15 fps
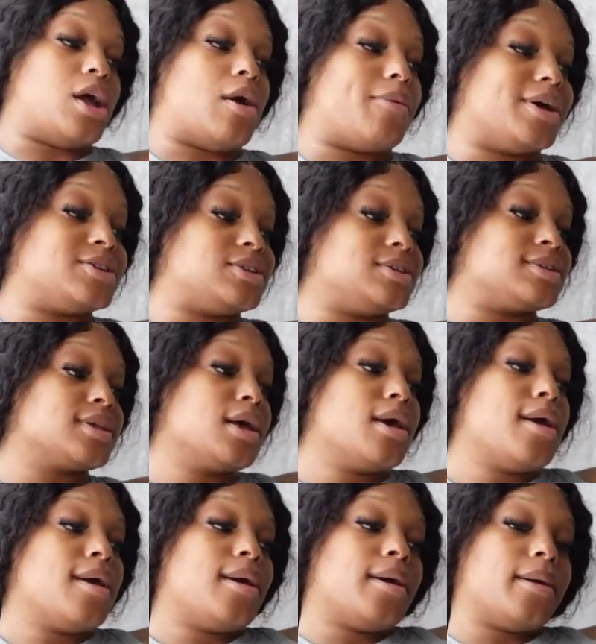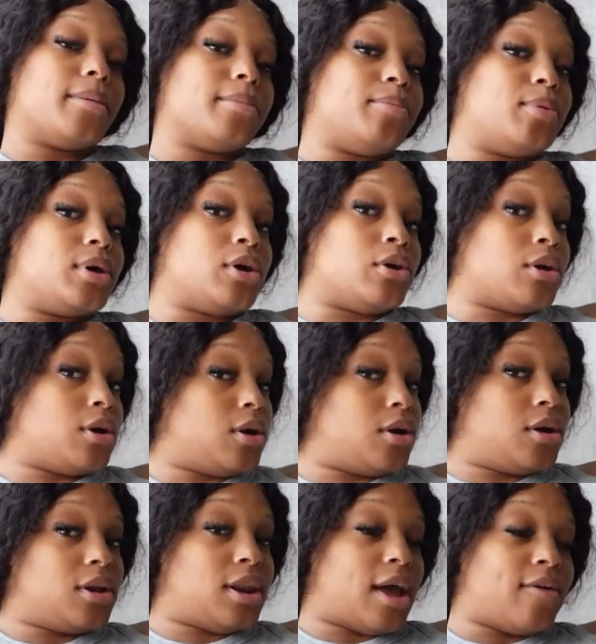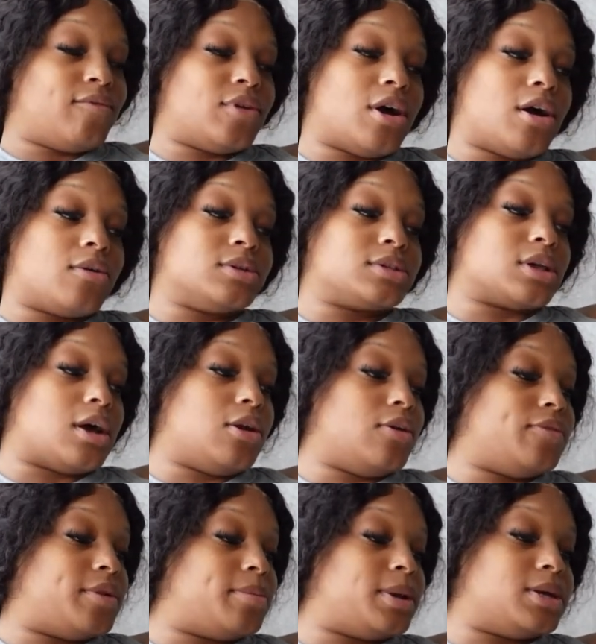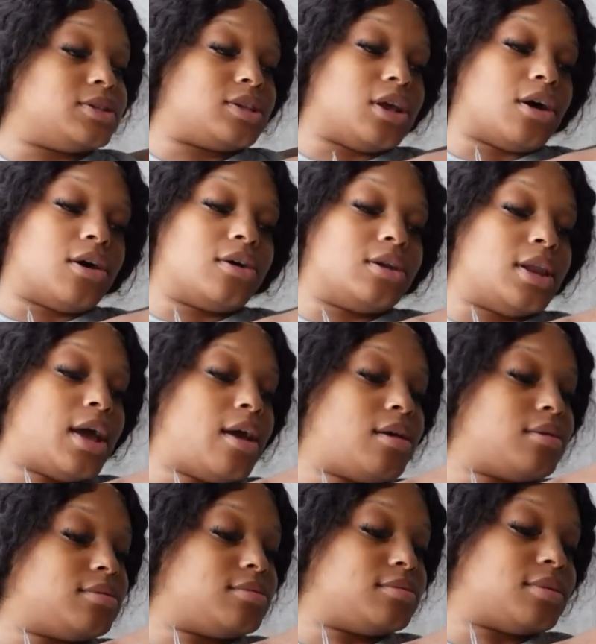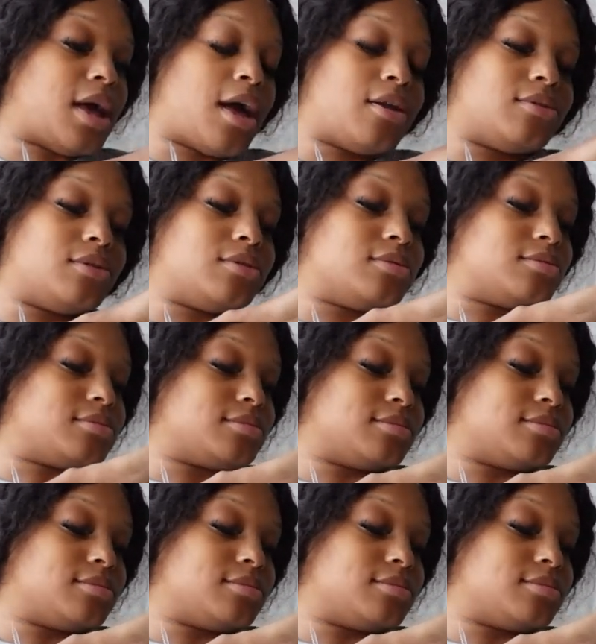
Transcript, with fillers: y'all watch this. But girl, that vlog was all over the place, y'all. That I don't know.